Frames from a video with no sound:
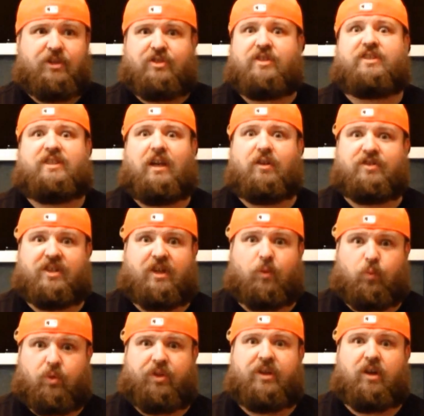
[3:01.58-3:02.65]
it actually sounds like
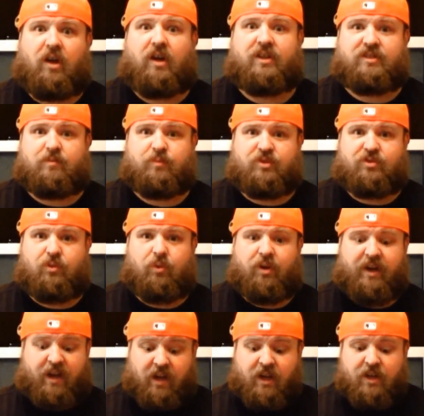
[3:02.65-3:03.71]
a really awesome
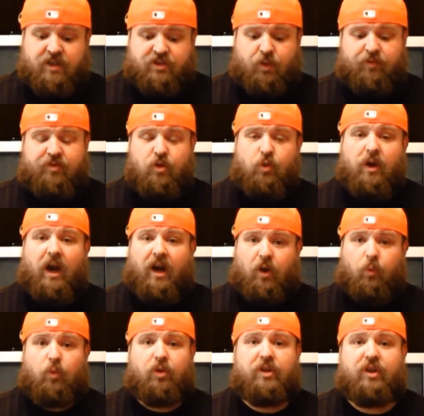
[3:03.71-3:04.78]
story. So if you
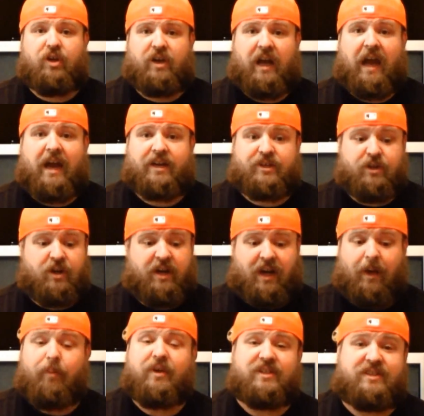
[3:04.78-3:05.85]
got a really good actor,
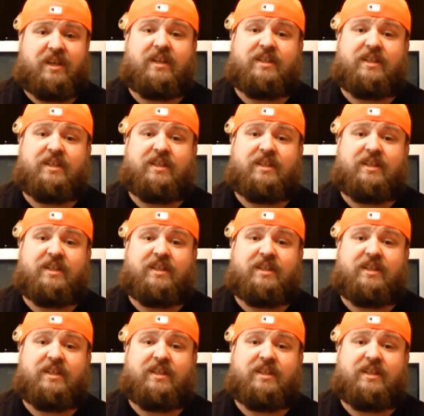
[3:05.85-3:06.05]
and I'm going